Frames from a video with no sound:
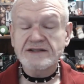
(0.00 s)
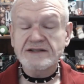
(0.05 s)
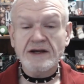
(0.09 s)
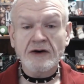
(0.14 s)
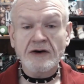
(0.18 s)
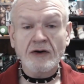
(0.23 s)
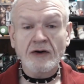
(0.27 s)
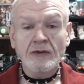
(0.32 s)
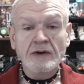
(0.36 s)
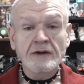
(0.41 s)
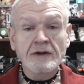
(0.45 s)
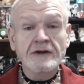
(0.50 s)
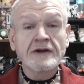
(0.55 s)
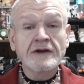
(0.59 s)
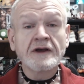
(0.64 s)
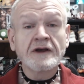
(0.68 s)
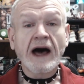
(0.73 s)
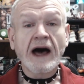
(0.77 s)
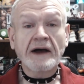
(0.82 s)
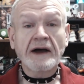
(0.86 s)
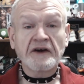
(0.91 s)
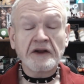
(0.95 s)
So
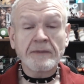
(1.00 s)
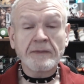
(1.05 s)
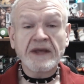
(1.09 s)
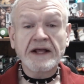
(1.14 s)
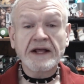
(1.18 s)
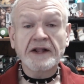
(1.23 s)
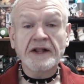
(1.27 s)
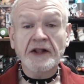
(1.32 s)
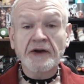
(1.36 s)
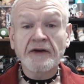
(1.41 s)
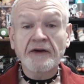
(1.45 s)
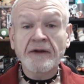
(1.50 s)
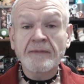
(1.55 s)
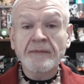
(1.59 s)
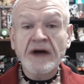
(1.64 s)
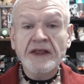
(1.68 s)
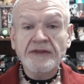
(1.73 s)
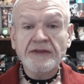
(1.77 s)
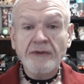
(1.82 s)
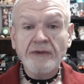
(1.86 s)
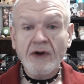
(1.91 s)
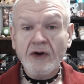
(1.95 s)
I'm going to be clearing
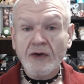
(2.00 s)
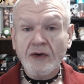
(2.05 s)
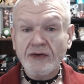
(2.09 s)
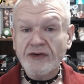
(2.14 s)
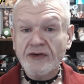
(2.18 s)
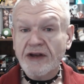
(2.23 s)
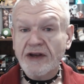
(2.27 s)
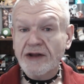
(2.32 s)
my throat